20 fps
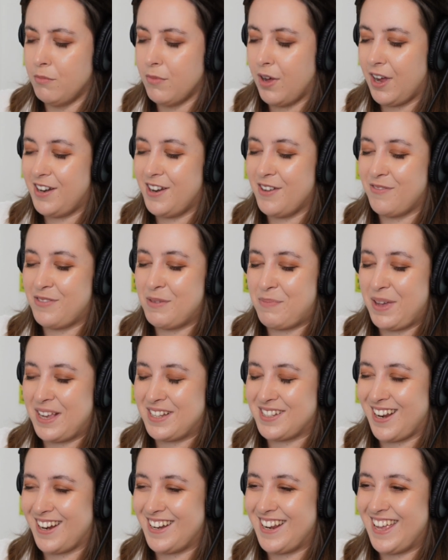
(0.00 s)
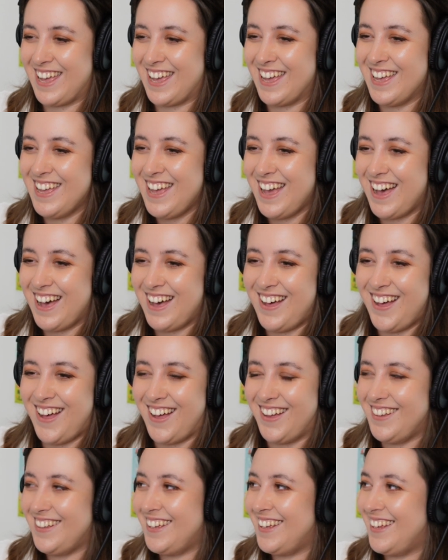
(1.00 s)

I love the bass line here. Ah,